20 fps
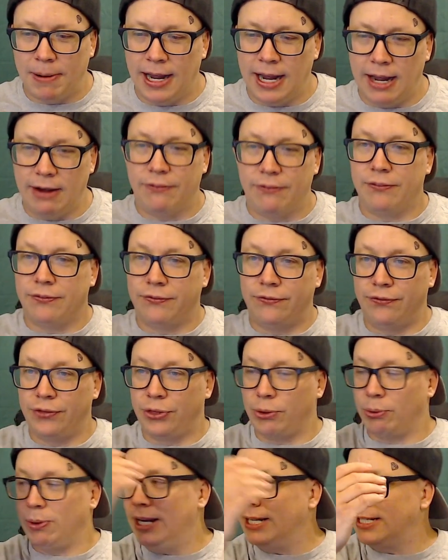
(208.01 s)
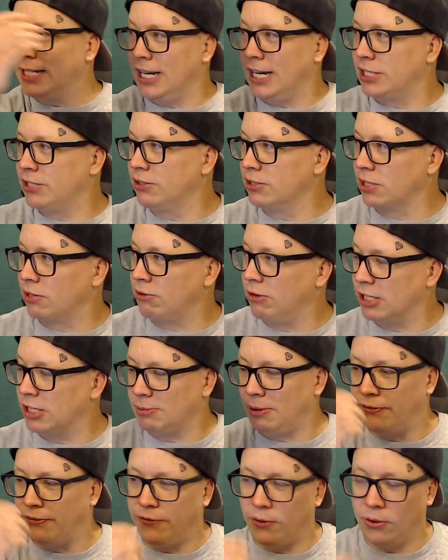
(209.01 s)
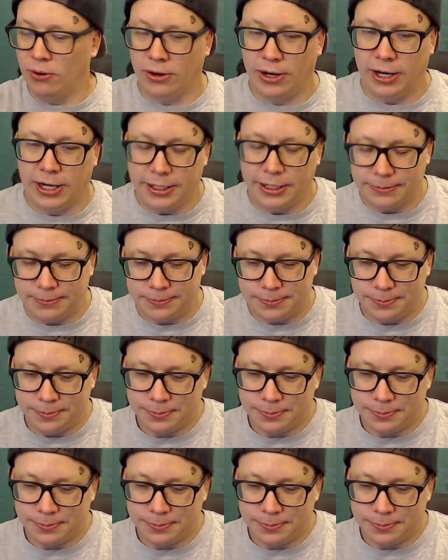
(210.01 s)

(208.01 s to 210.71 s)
I have three tattoos across my forehead.